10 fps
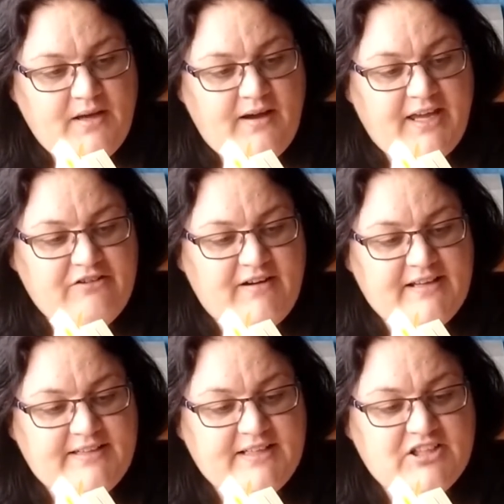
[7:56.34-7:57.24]
I cried. The
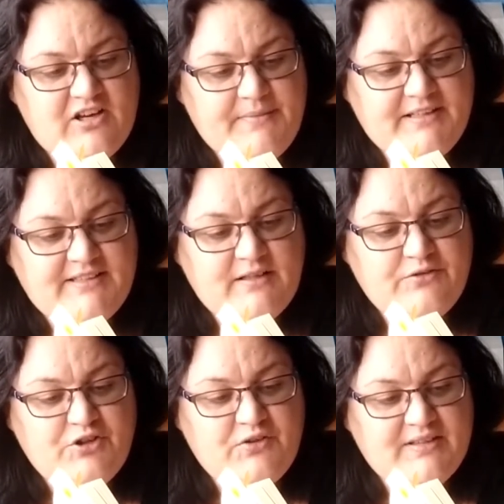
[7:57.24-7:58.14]
second time he said I
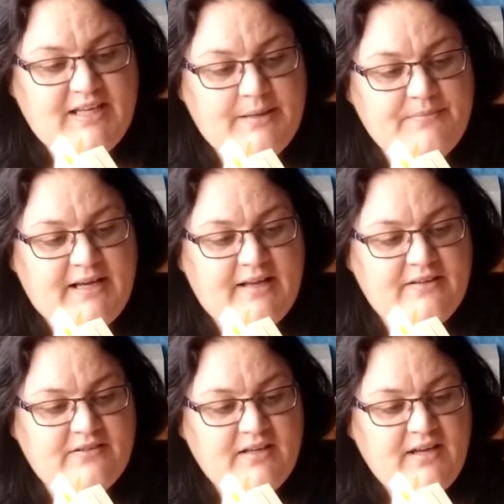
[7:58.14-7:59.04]
was using him
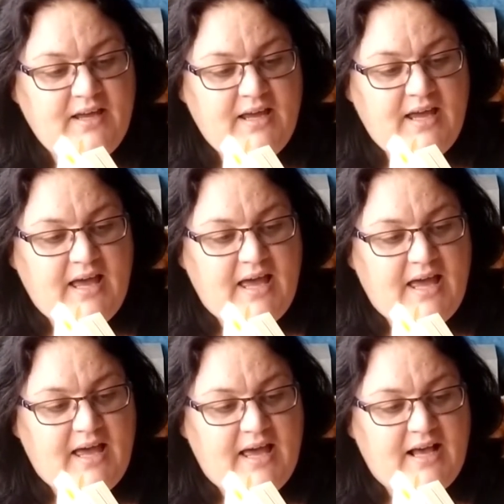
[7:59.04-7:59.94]
as
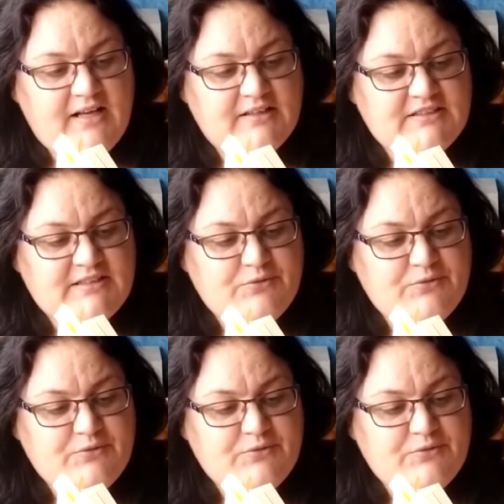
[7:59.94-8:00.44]
some